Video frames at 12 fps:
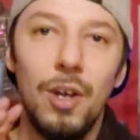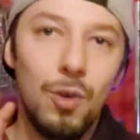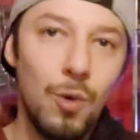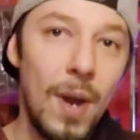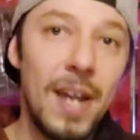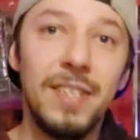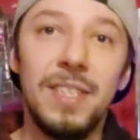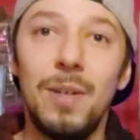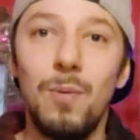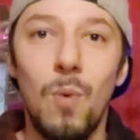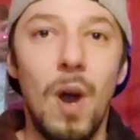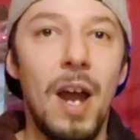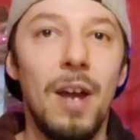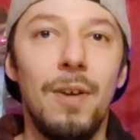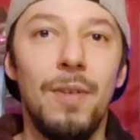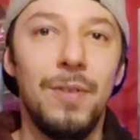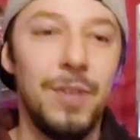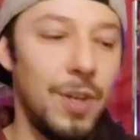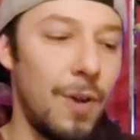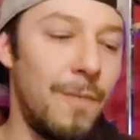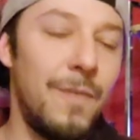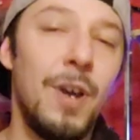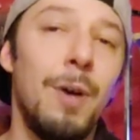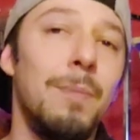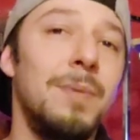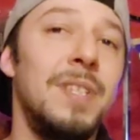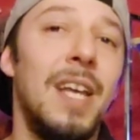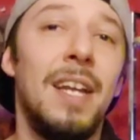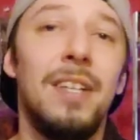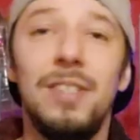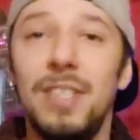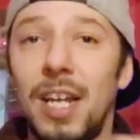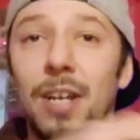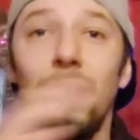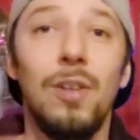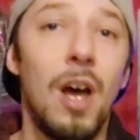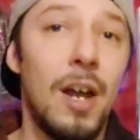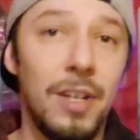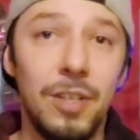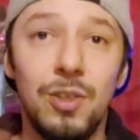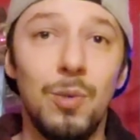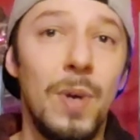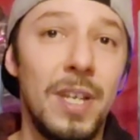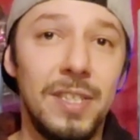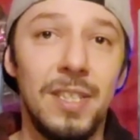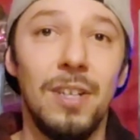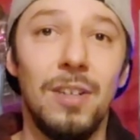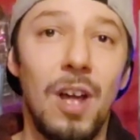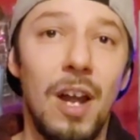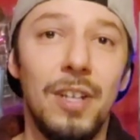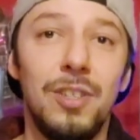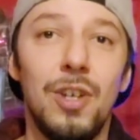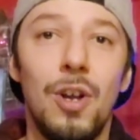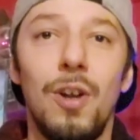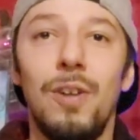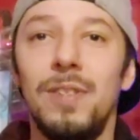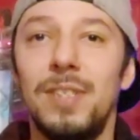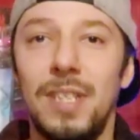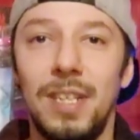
crazy, wild, you know, films that take a lot of twists and a lot of turns,